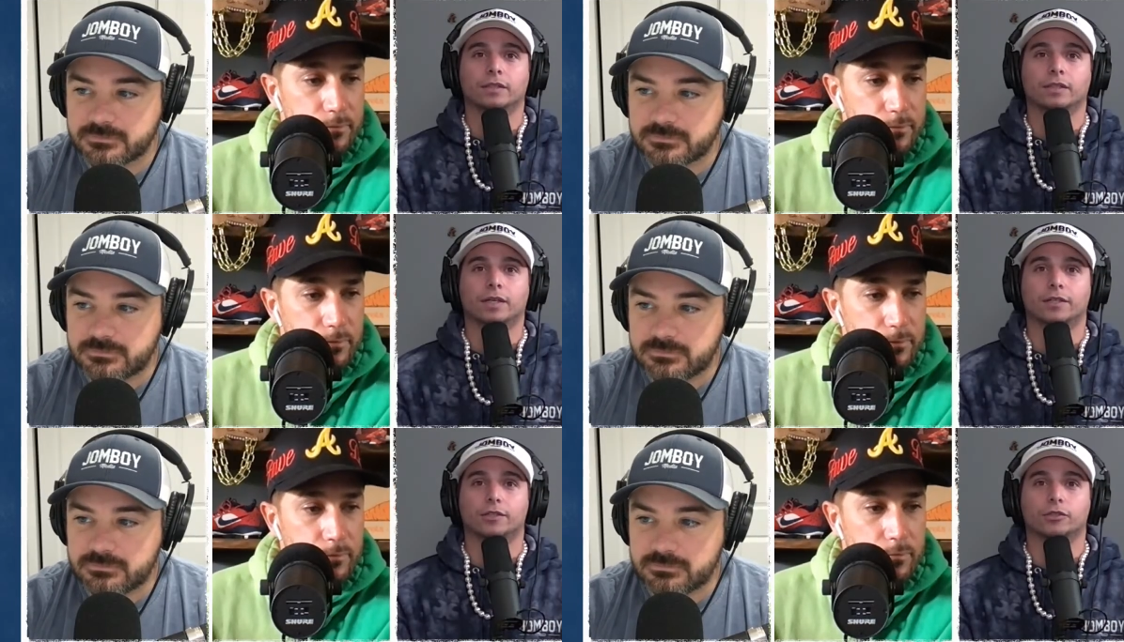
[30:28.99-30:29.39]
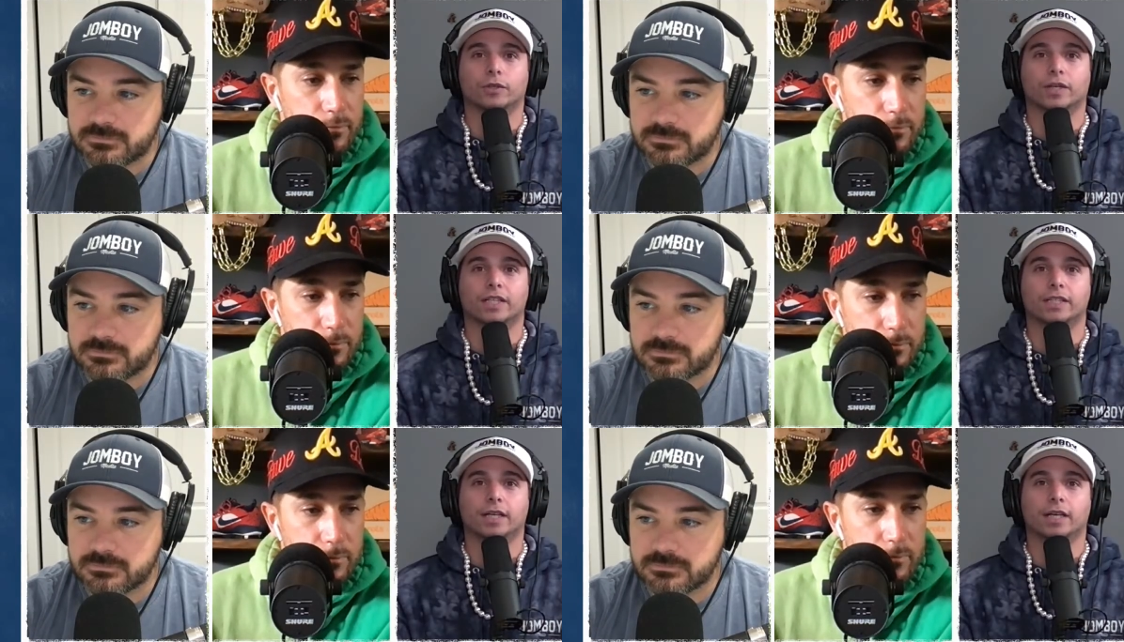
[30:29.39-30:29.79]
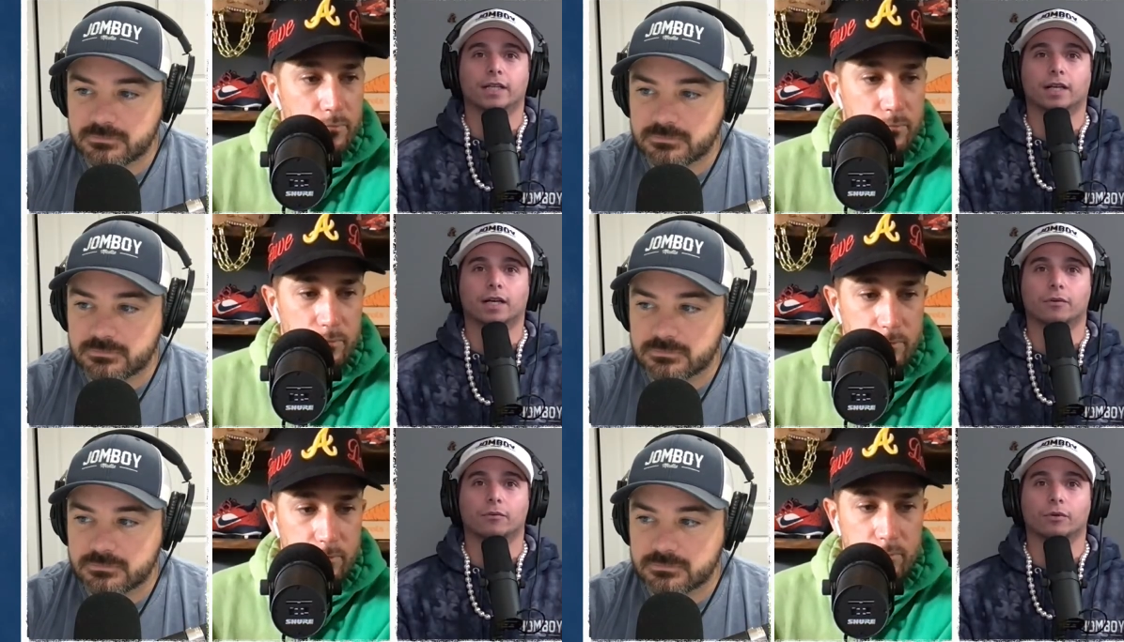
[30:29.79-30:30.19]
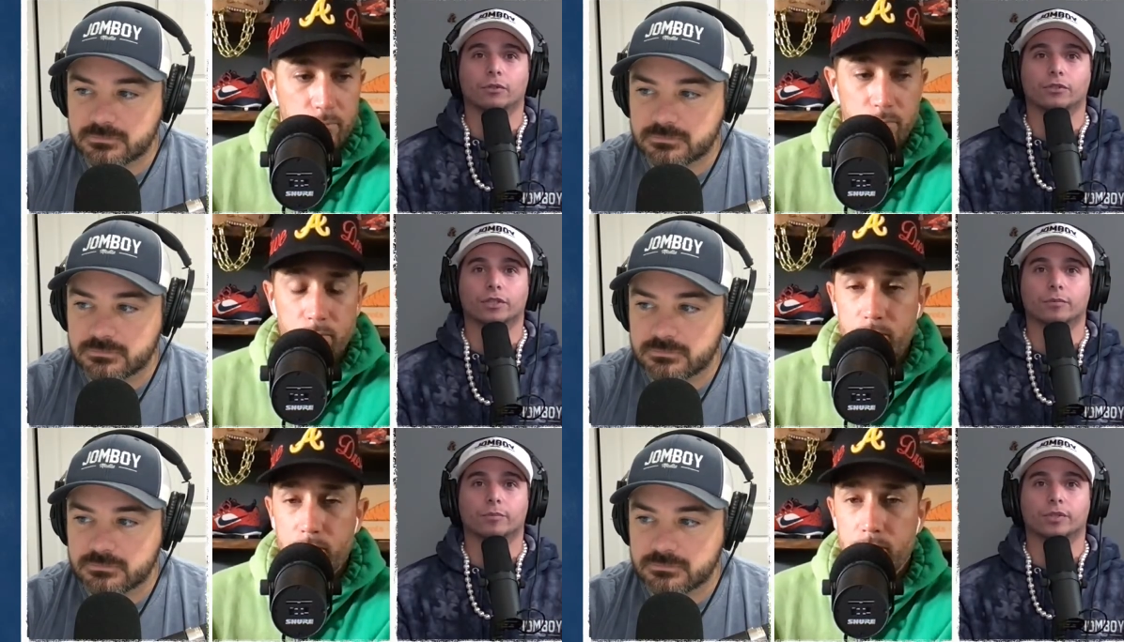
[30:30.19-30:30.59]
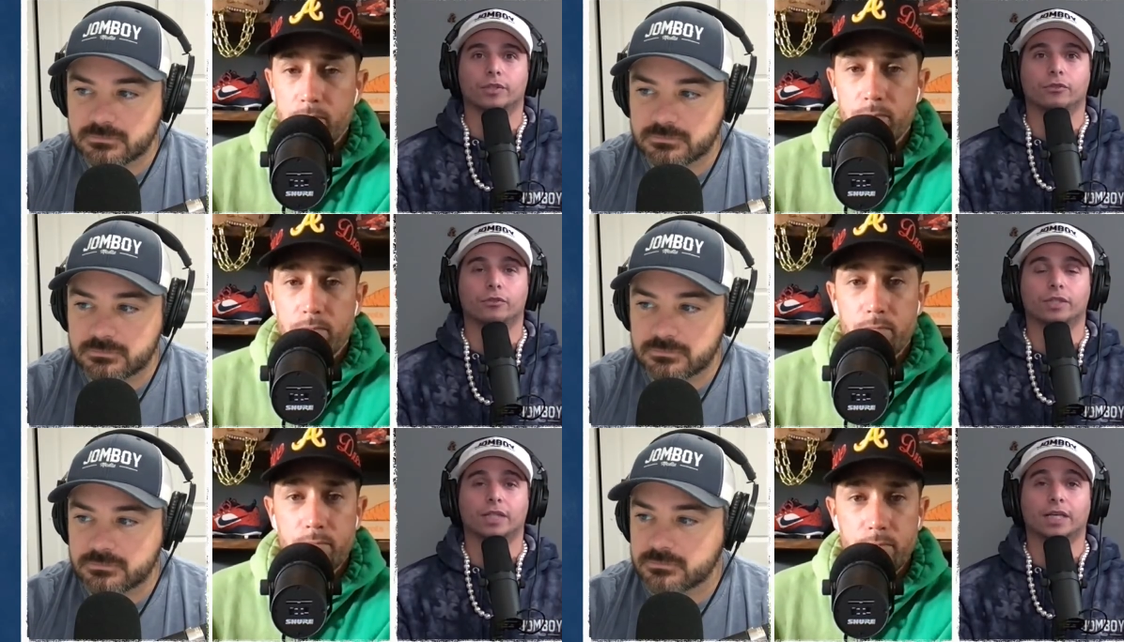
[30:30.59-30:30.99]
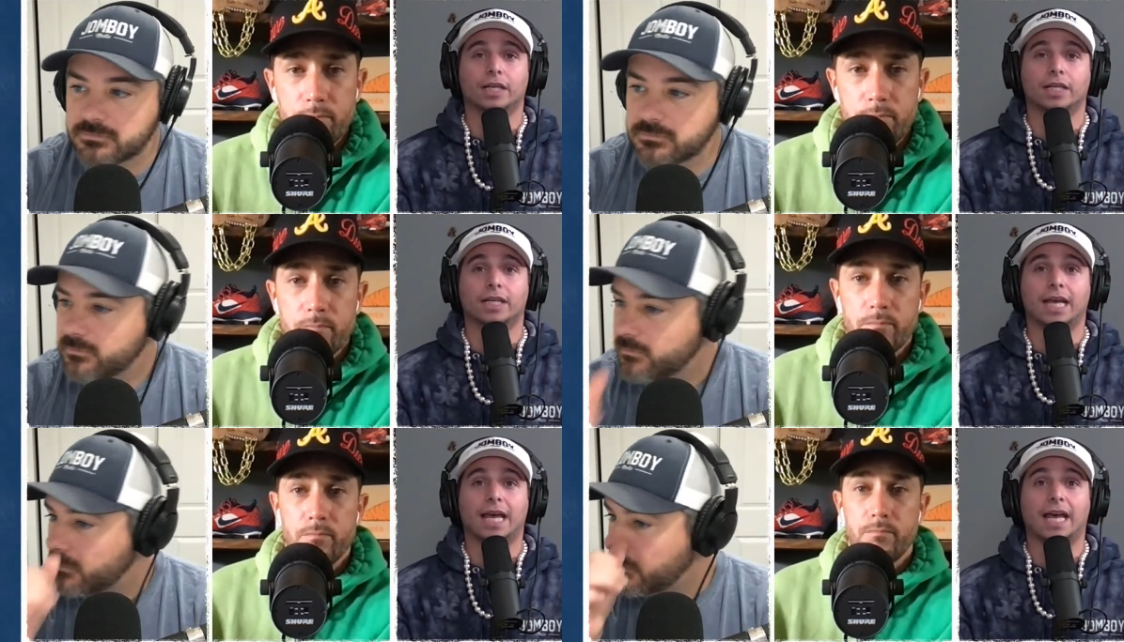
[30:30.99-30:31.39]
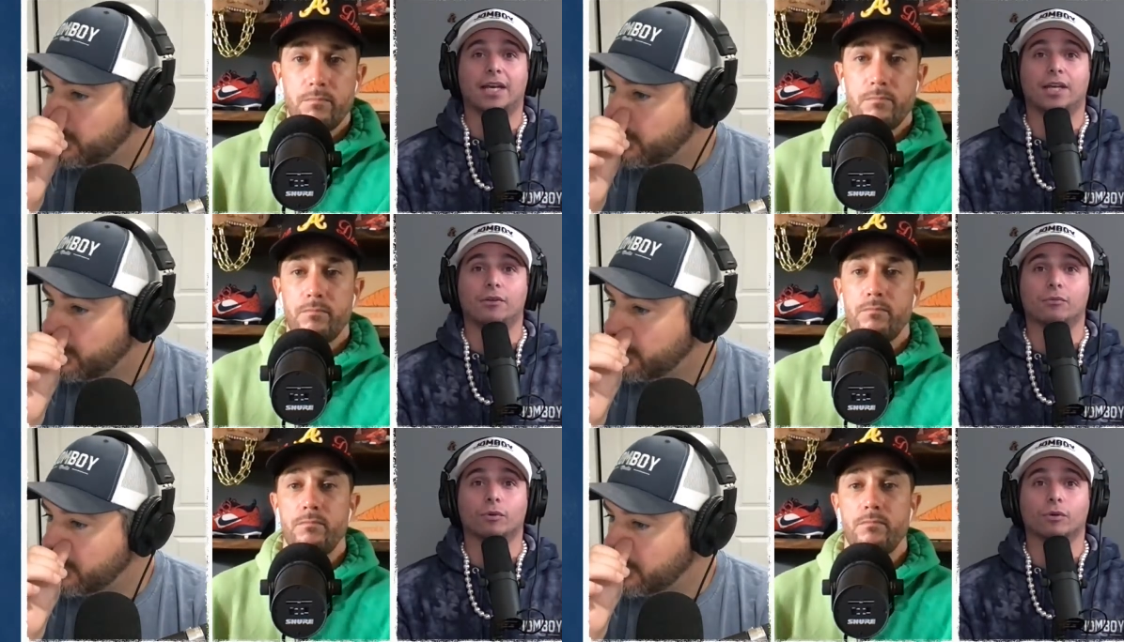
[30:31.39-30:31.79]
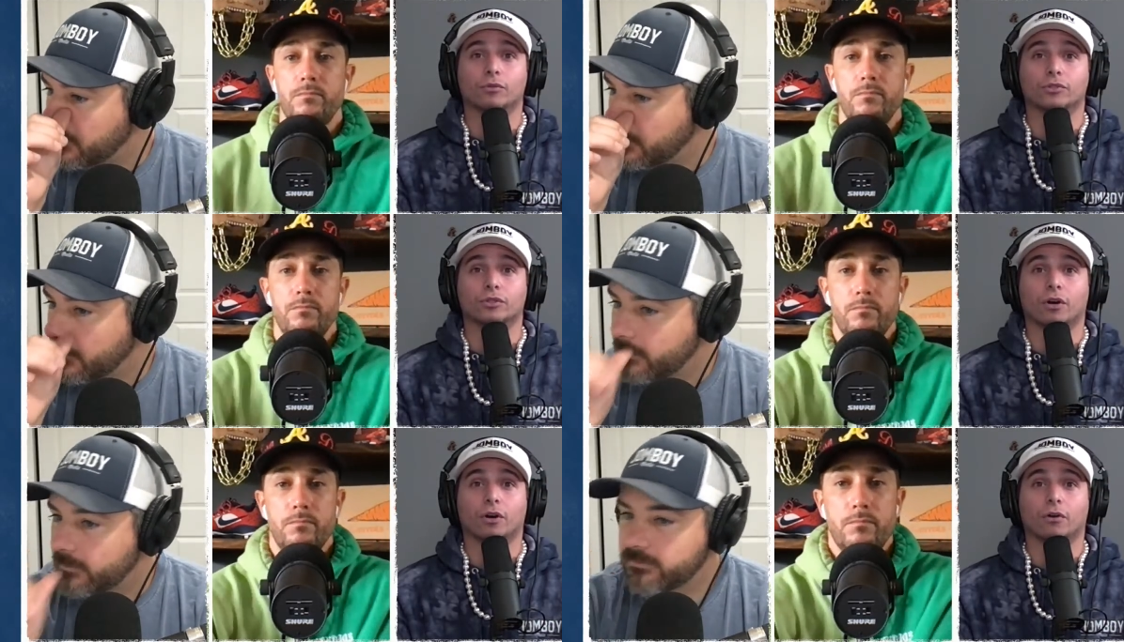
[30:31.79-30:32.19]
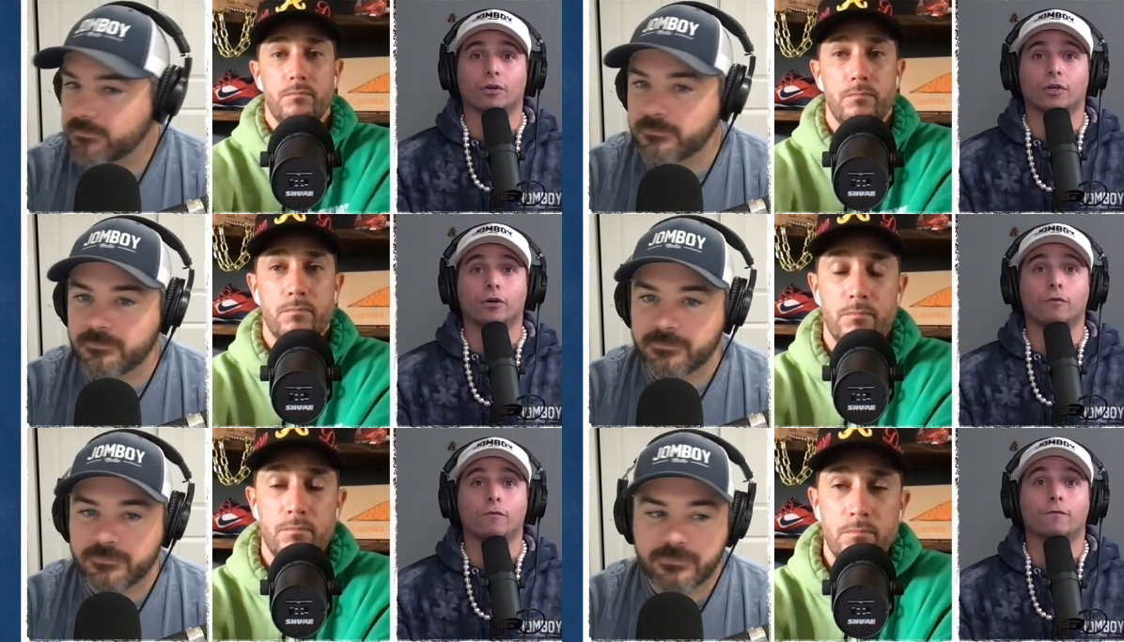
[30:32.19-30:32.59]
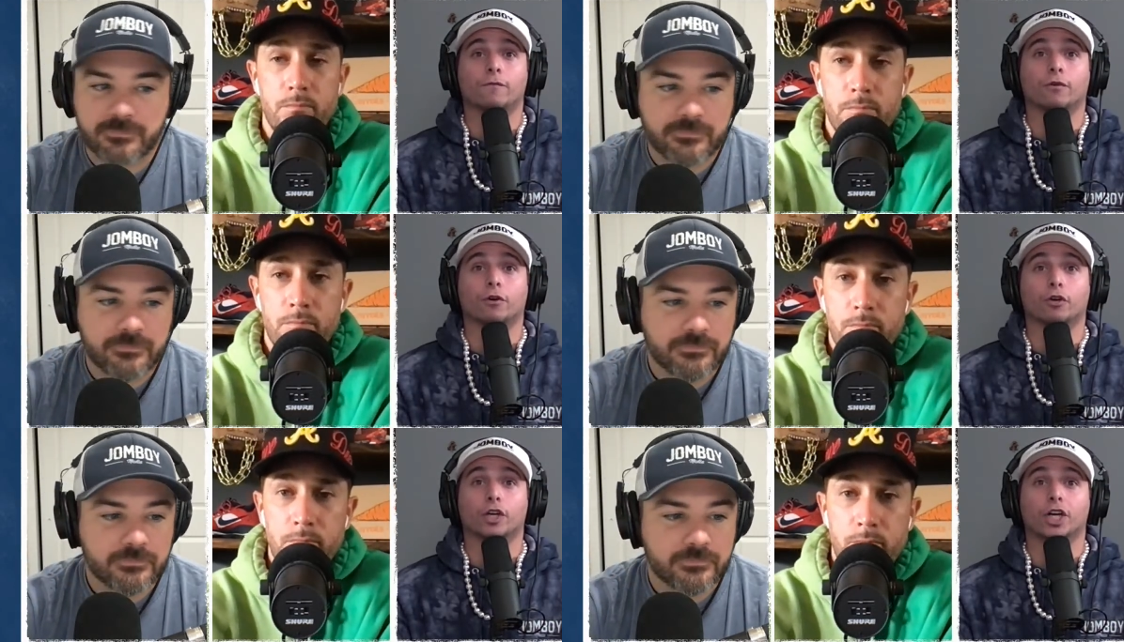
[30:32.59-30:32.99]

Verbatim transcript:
Speaker 1: and a trade deadline rolls up and you can get an Eddie Rosario for